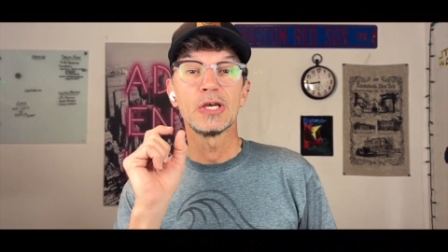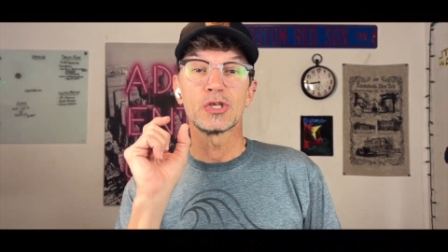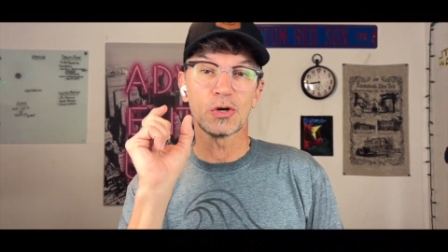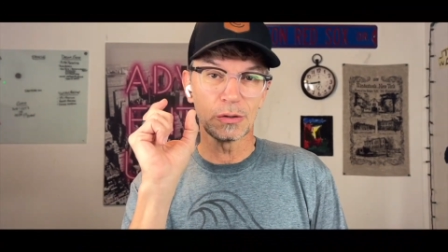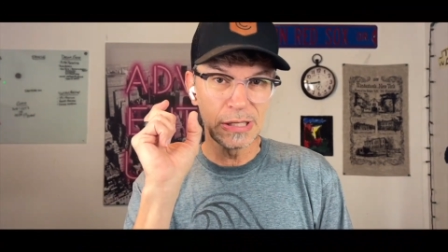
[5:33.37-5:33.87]

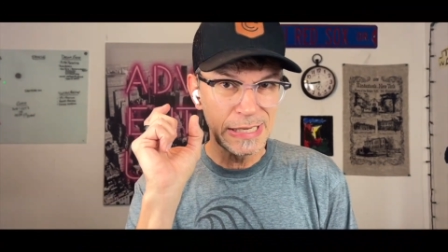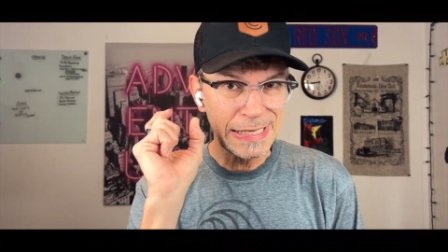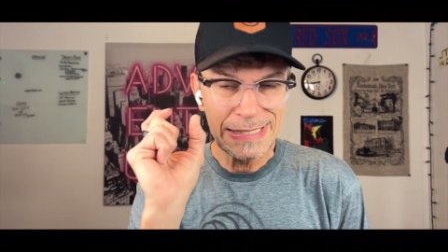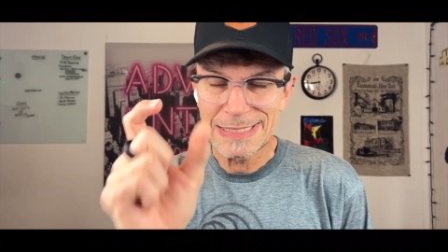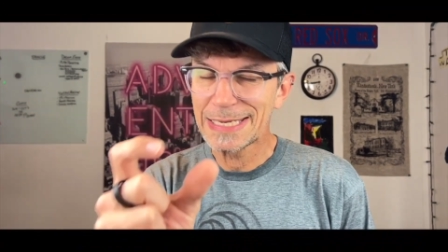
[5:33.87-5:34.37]
So
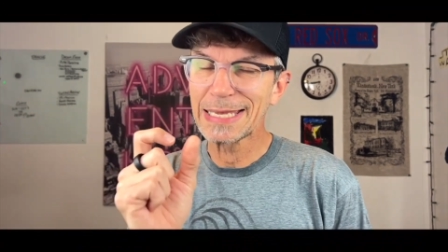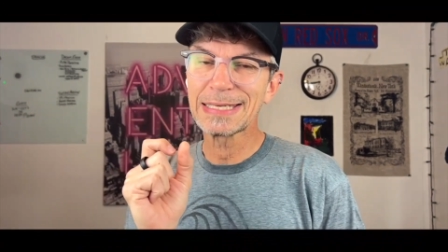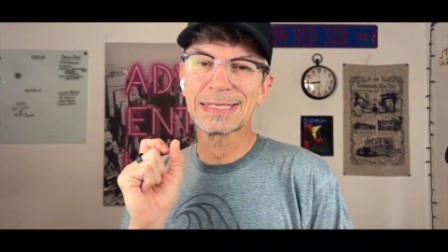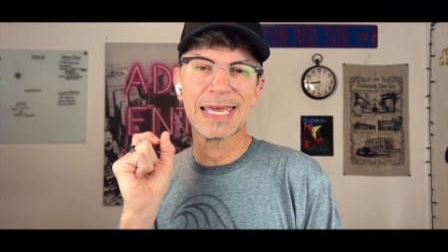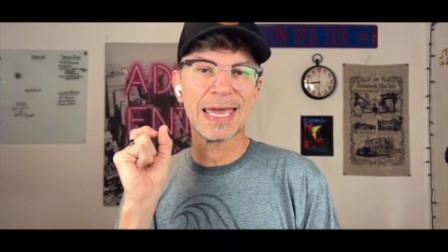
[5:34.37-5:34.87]
take
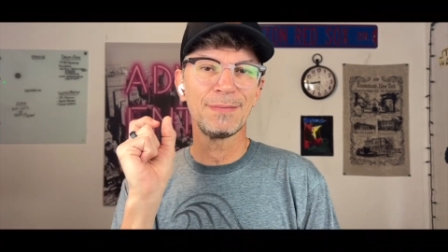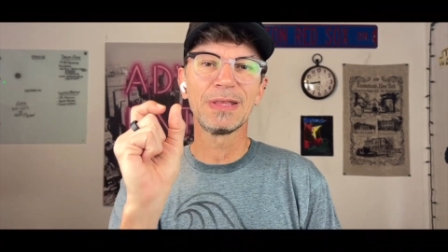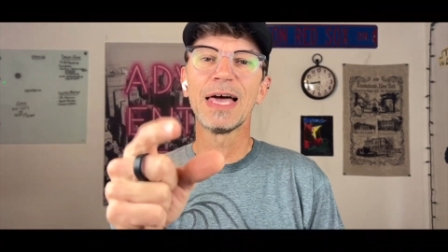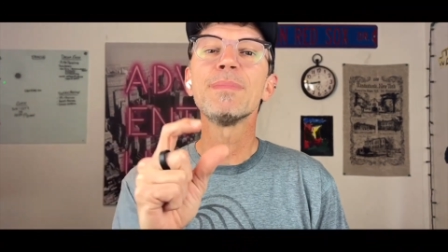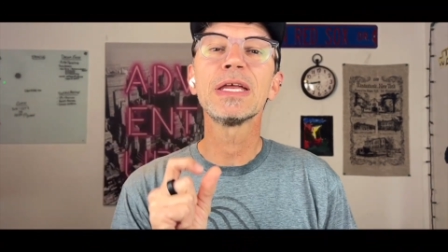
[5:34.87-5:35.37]
this game.
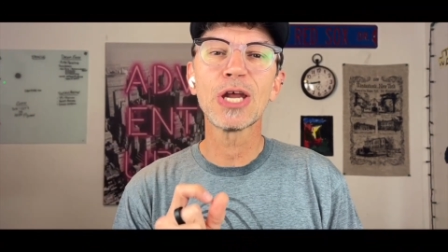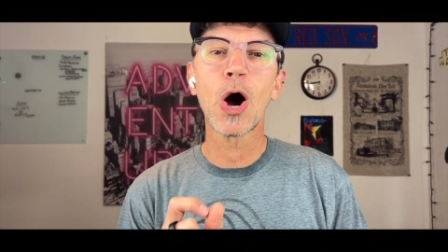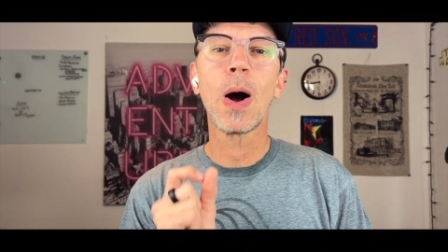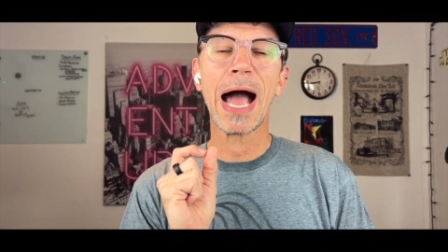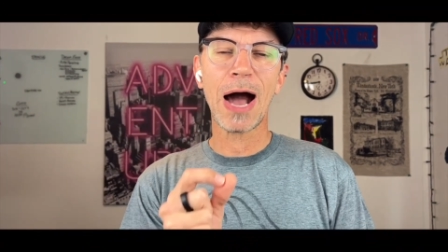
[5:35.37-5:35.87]
Let me
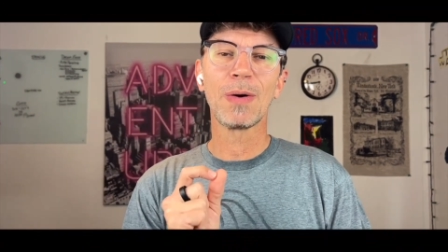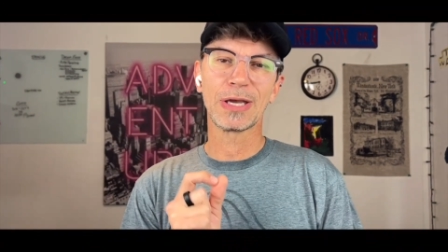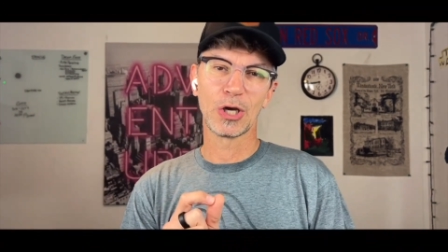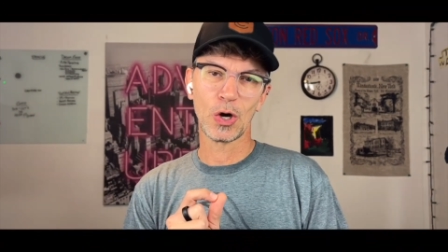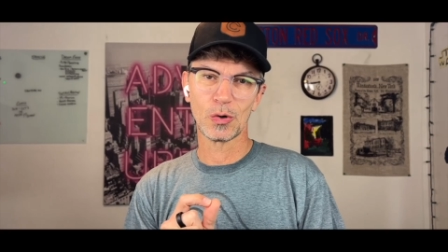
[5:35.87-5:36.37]
know how
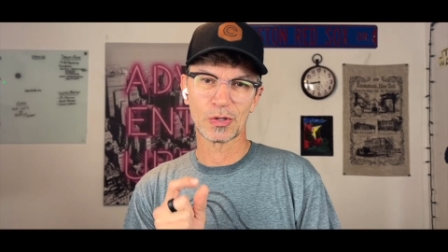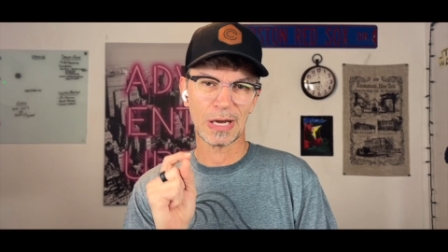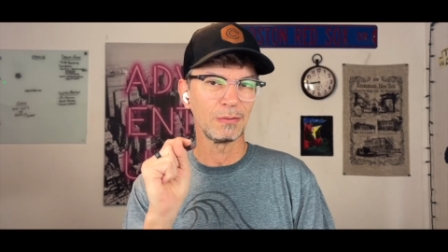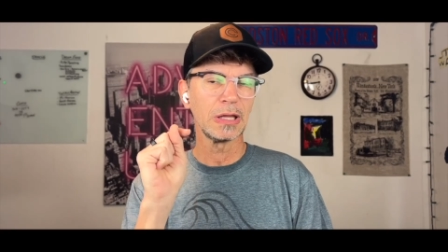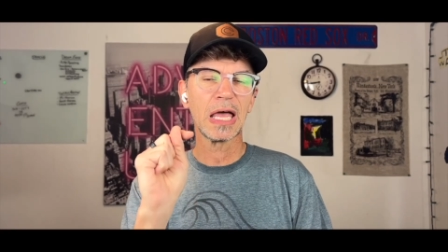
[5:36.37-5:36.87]
it goes.
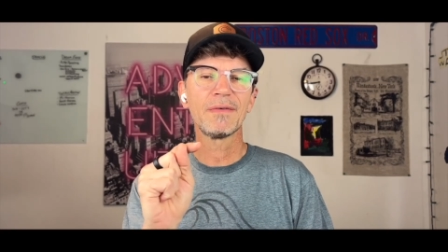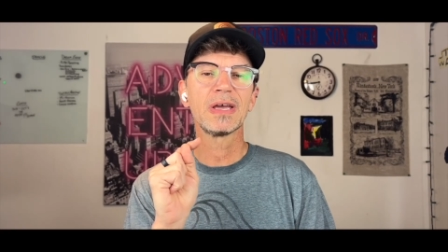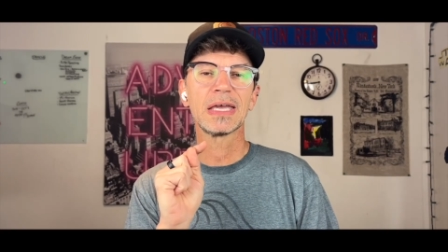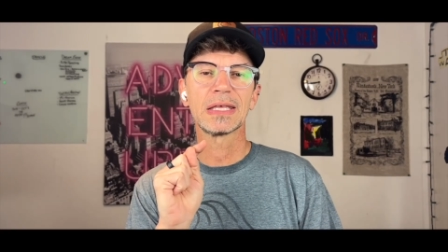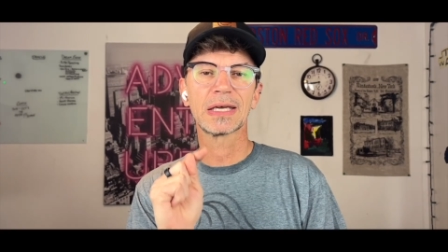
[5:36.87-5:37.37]
I would love
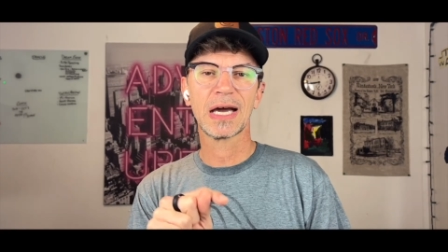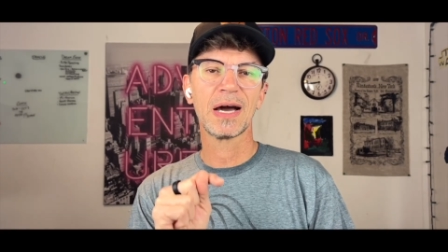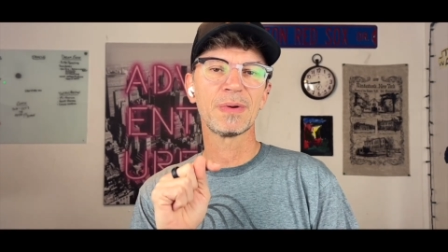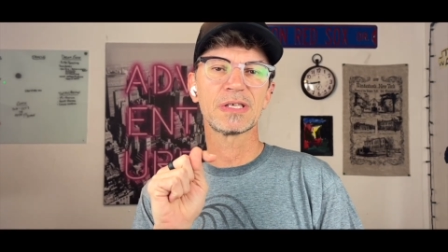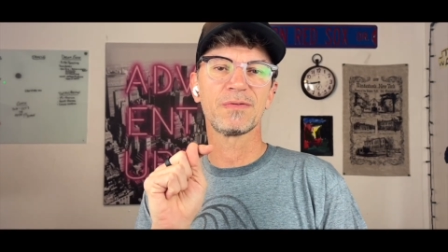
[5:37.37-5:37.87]
it in the
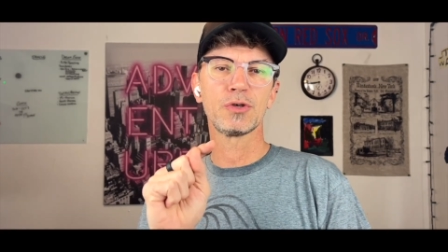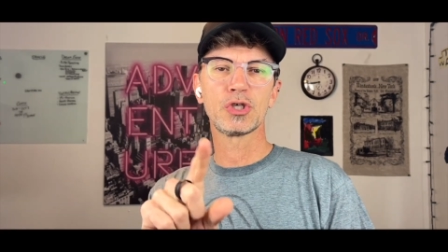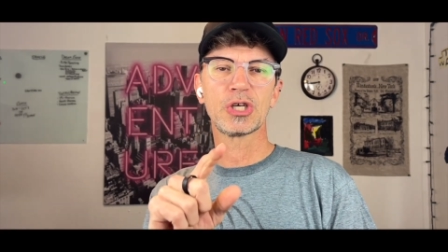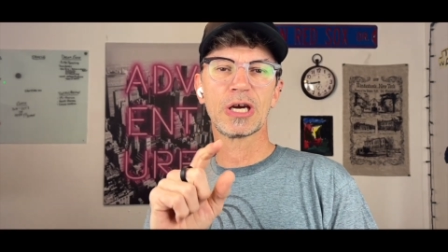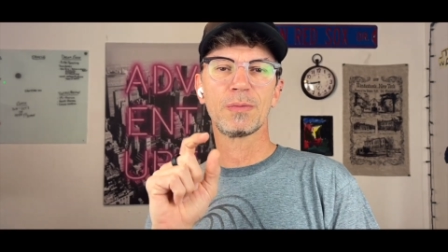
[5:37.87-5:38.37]
comments if you'd
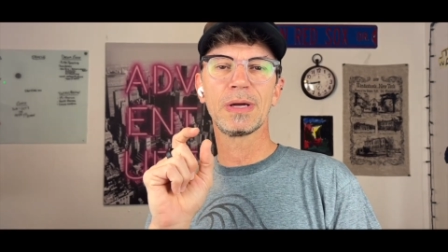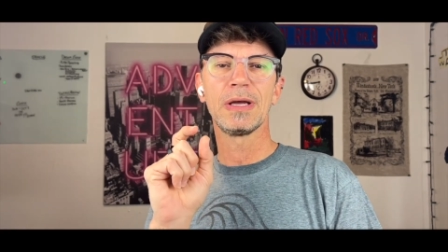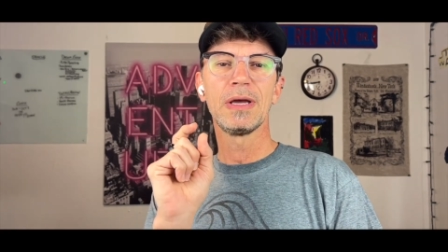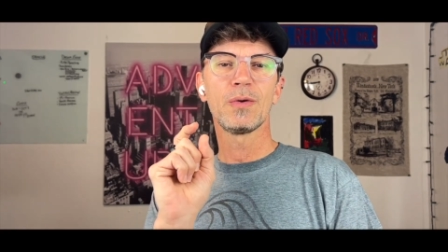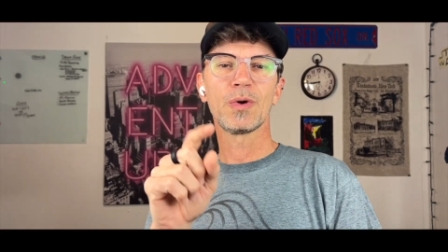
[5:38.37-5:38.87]
share
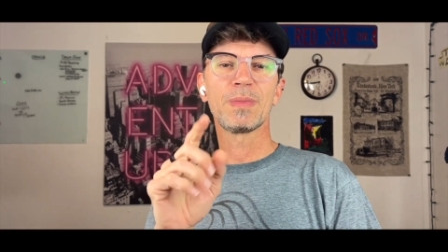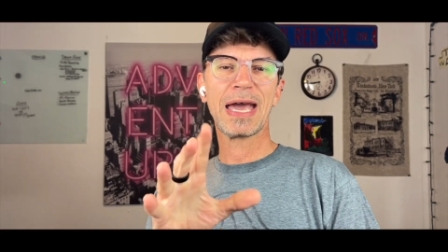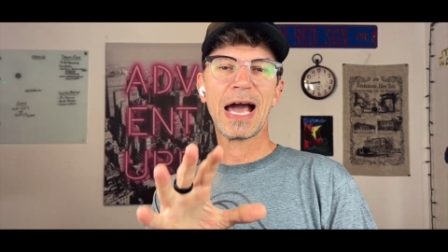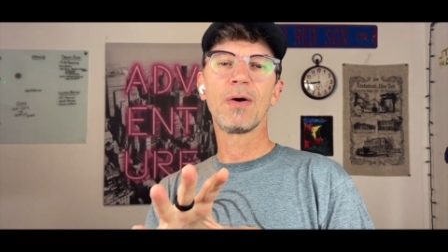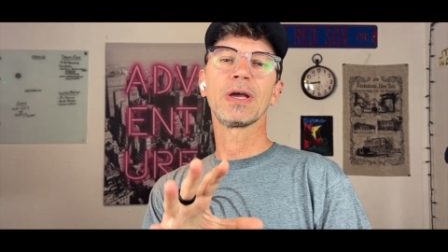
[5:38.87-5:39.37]
with me
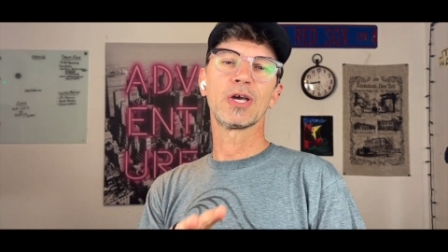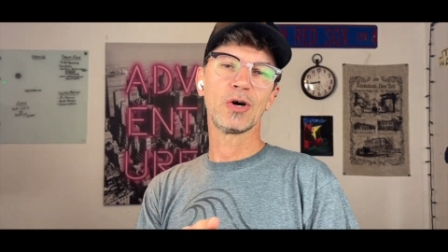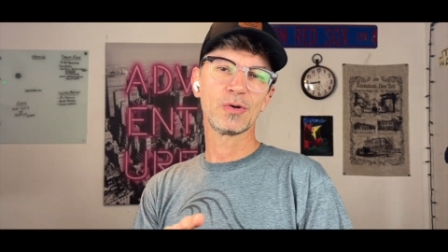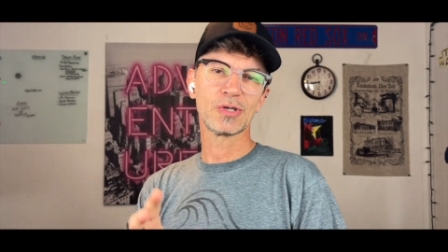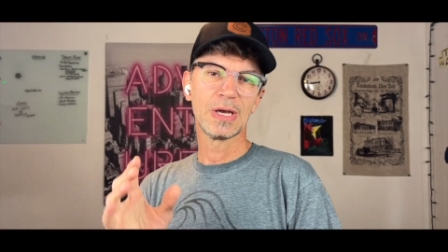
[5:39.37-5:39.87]
how it
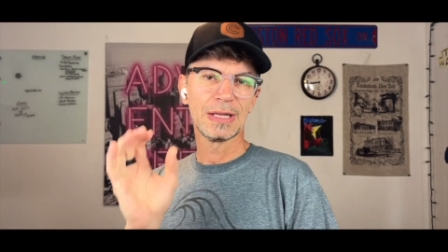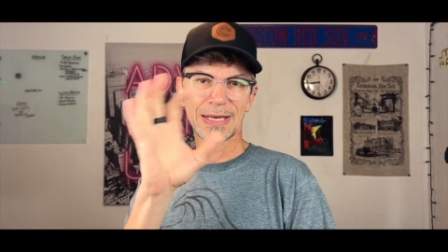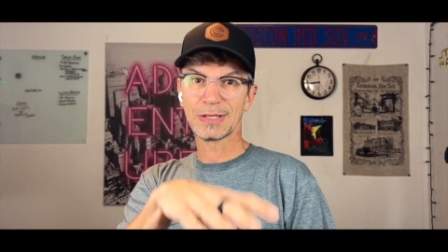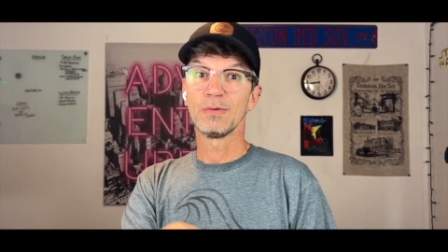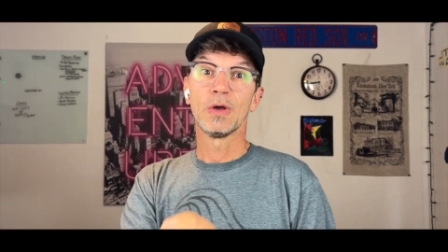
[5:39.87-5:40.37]
goes.
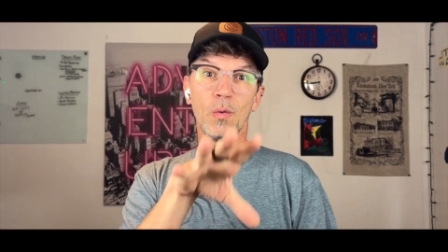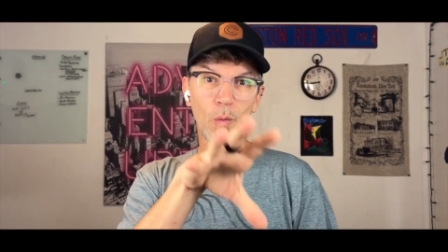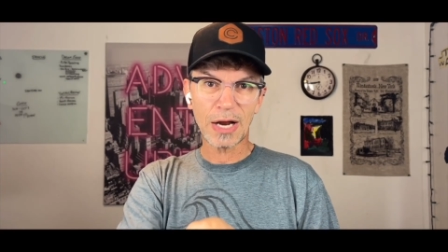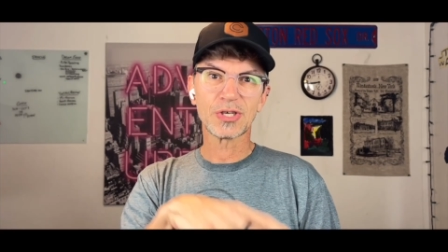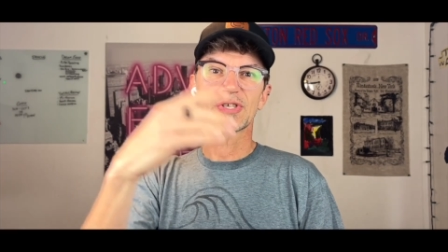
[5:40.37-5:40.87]
Like,
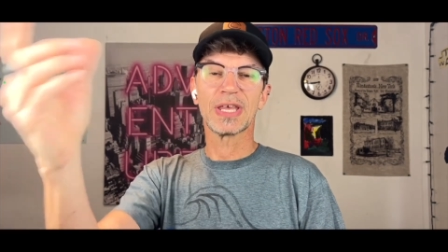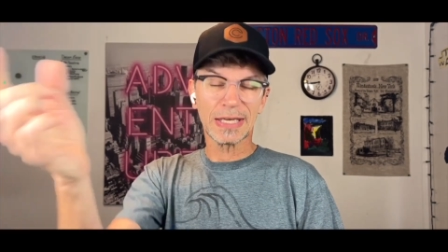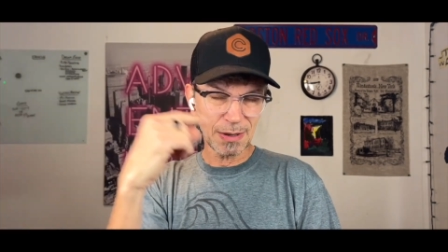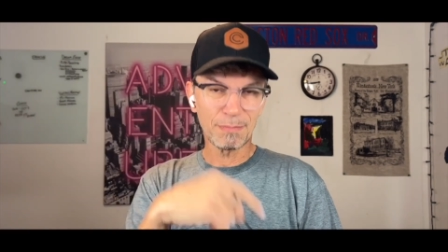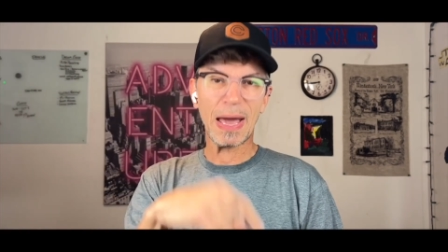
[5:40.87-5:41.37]
watch this thing,
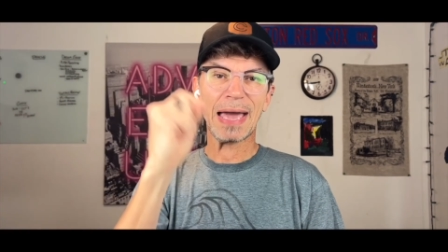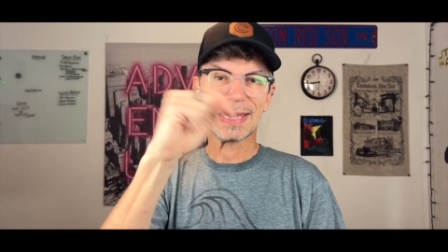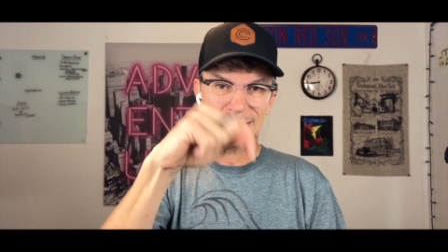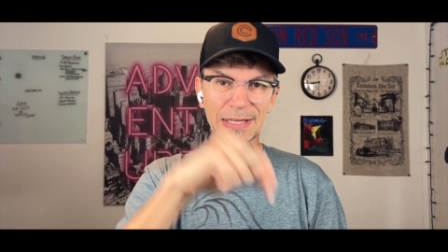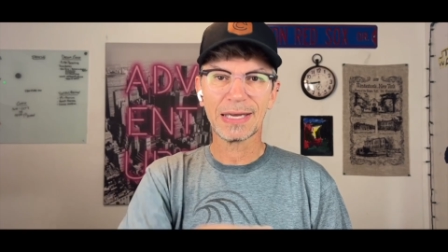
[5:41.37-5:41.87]
come back
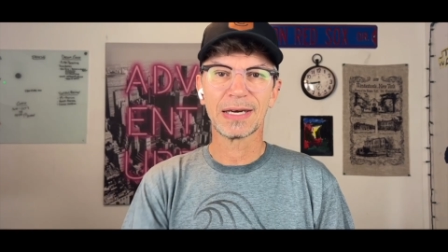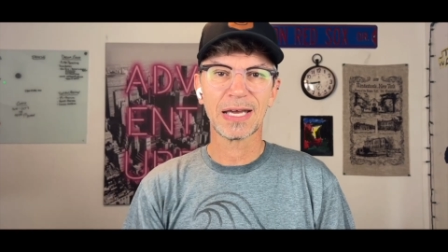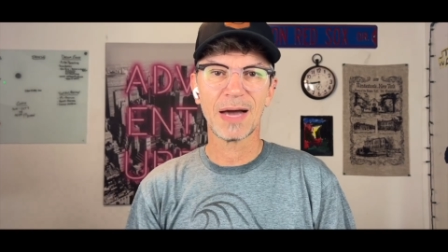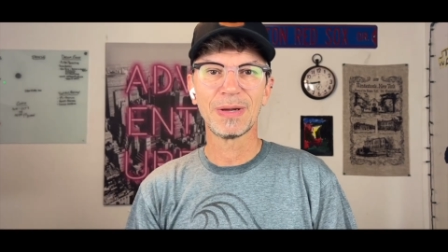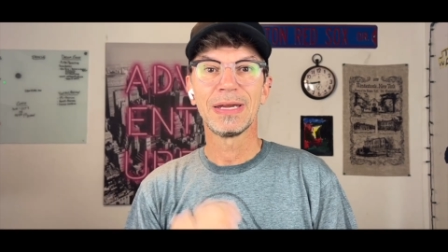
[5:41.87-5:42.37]
and click on a
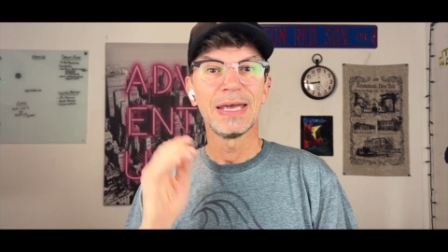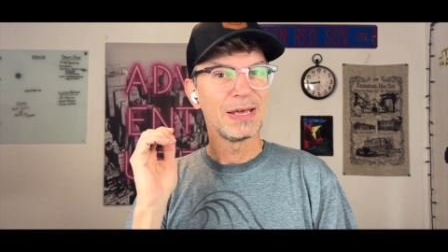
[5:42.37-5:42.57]
comment.